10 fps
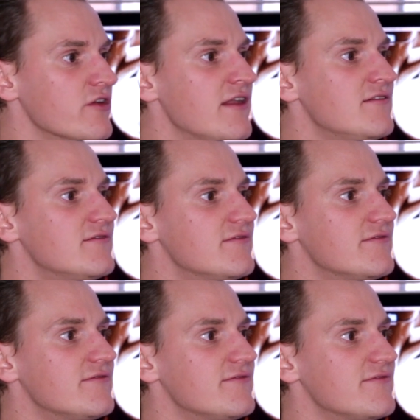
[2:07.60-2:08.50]
gone in.
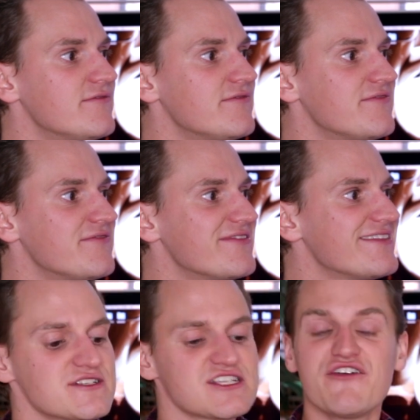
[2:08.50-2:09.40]

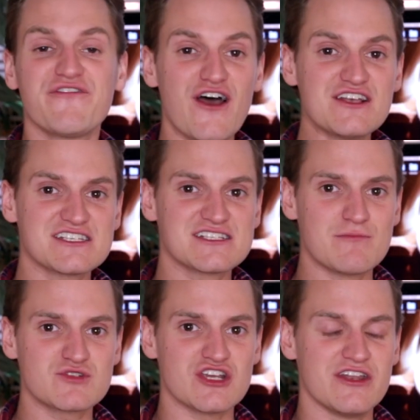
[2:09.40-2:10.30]
So the first
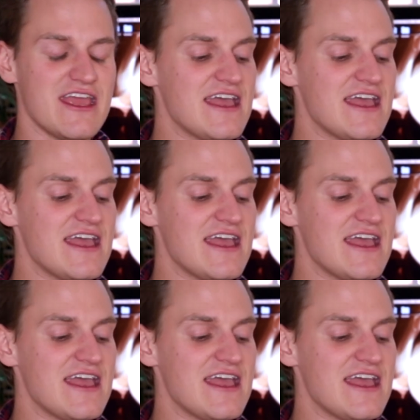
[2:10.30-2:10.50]
assumption